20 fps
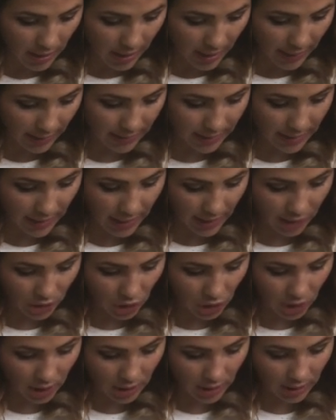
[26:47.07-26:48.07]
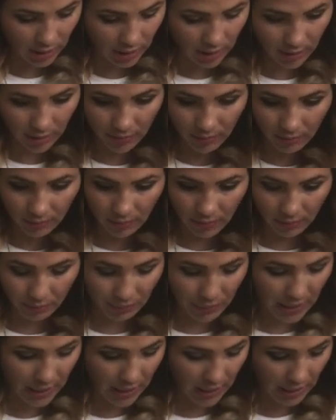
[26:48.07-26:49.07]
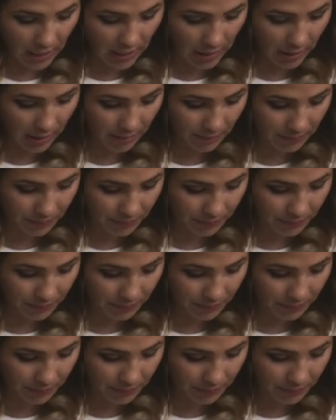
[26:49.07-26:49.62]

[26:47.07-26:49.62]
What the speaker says: attaching, pinning